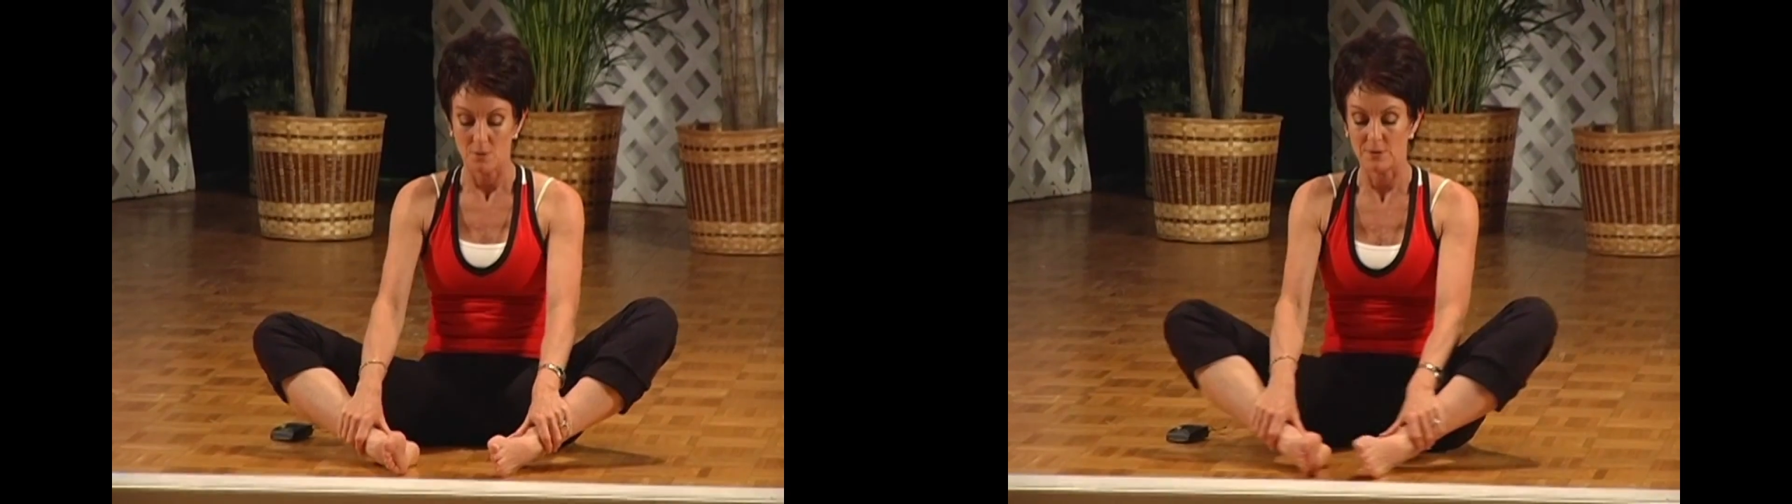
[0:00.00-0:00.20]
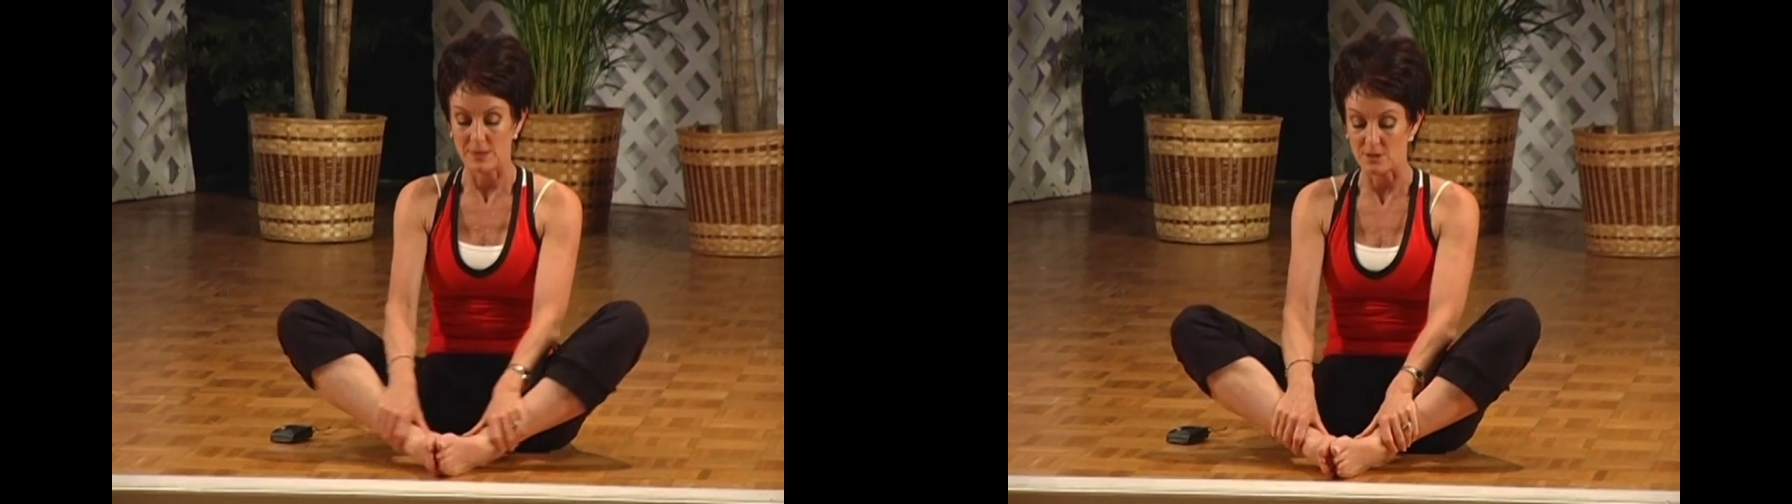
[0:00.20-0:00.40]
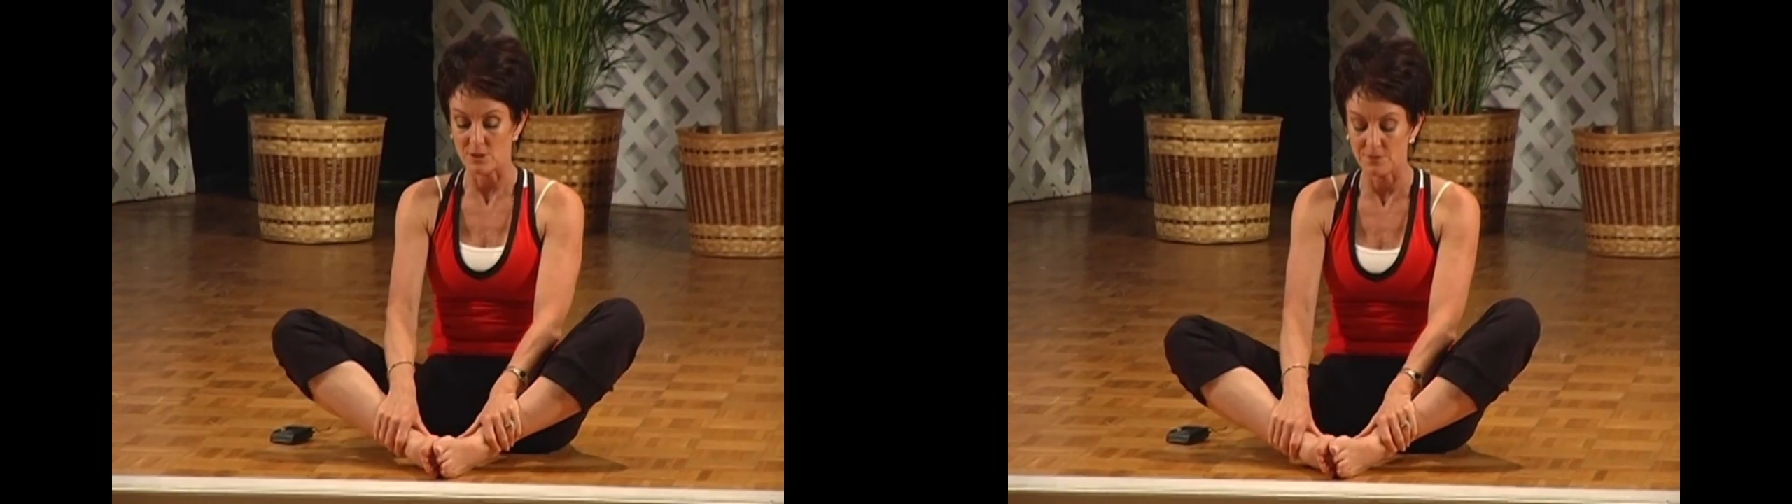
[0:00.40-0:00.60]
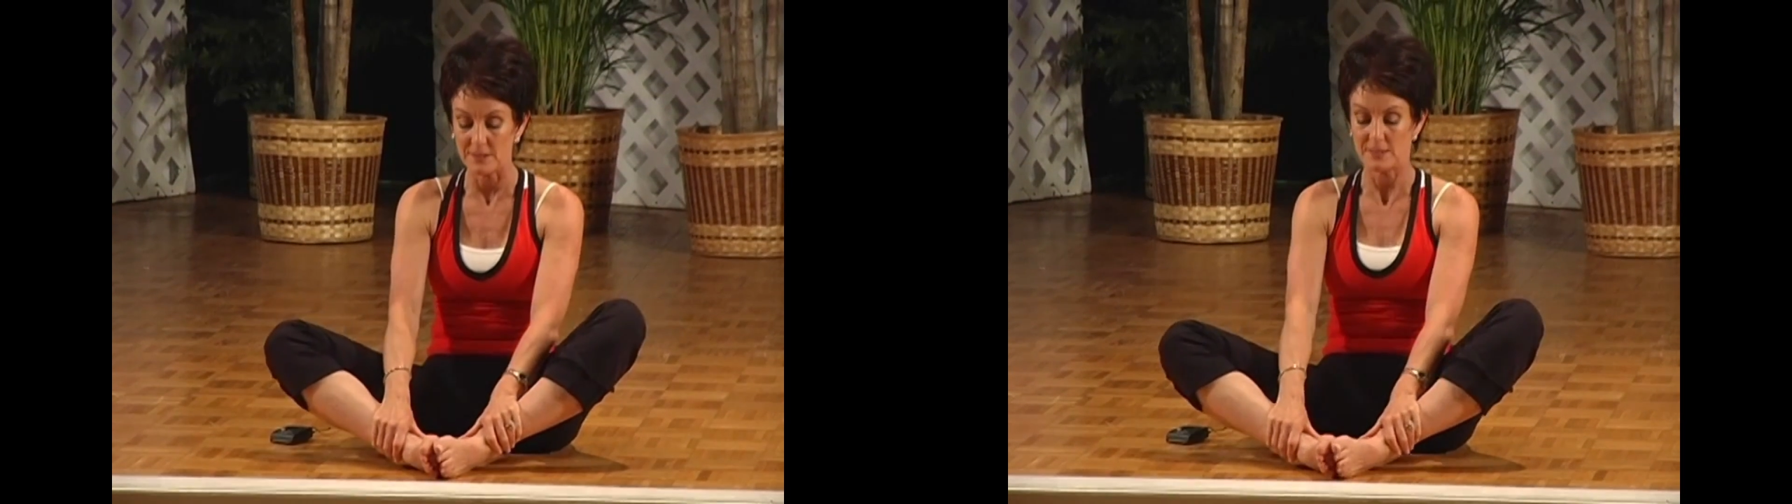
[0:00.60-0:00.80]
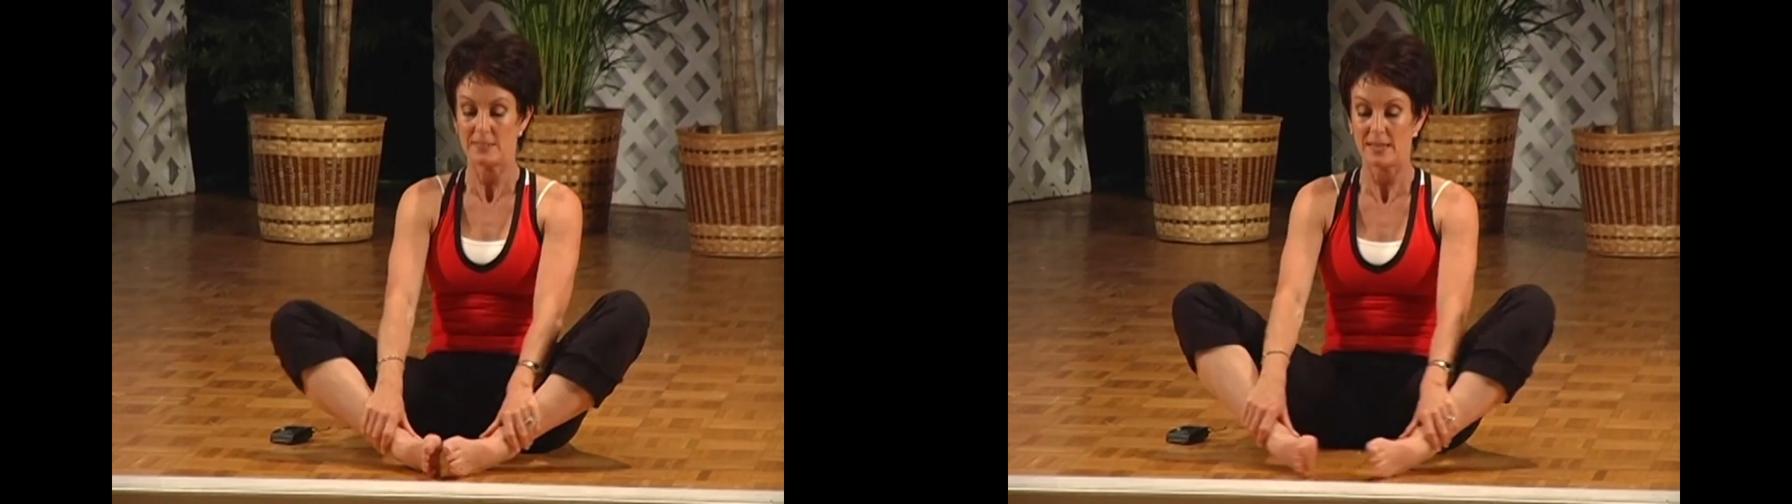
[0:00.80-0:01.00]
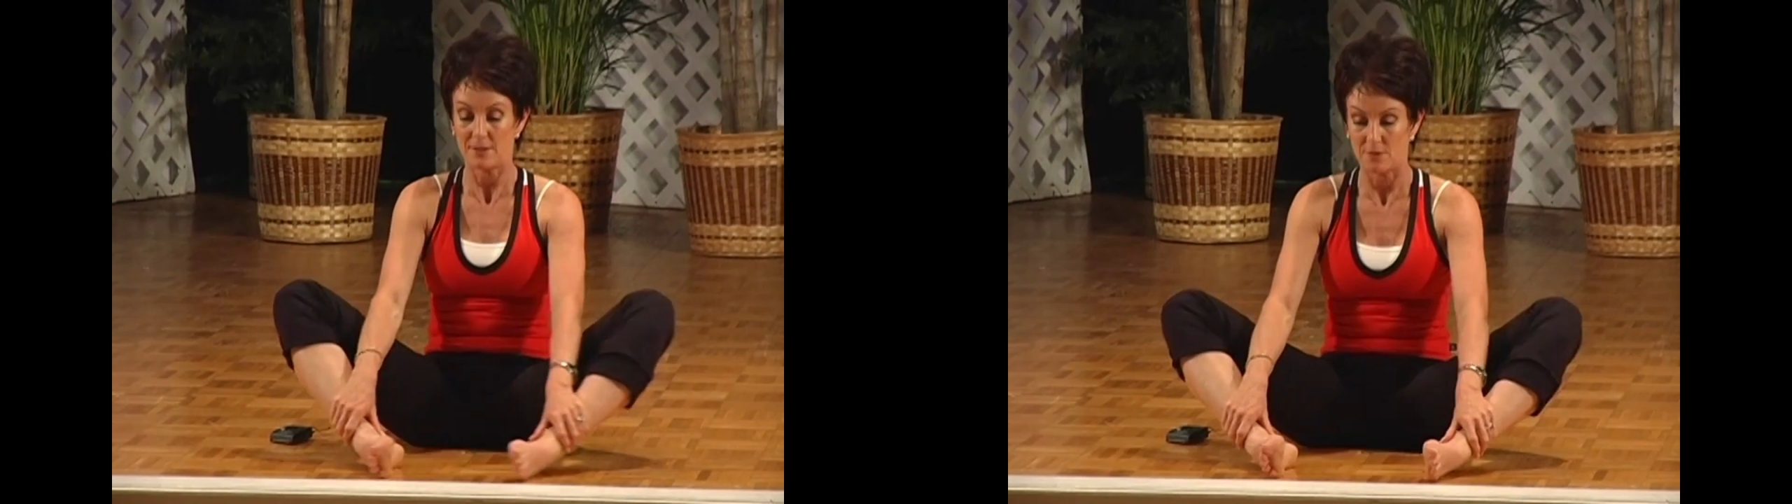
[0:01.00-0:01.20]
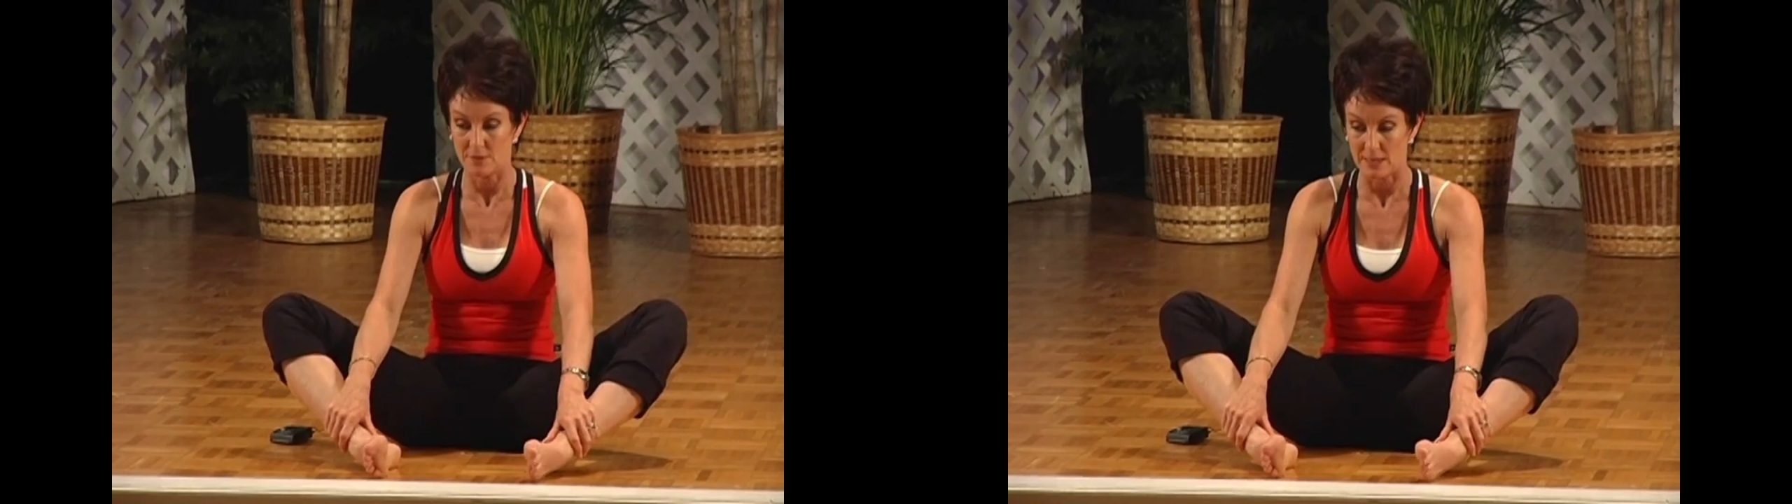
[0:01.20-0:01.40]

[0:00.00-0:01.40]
without your feet together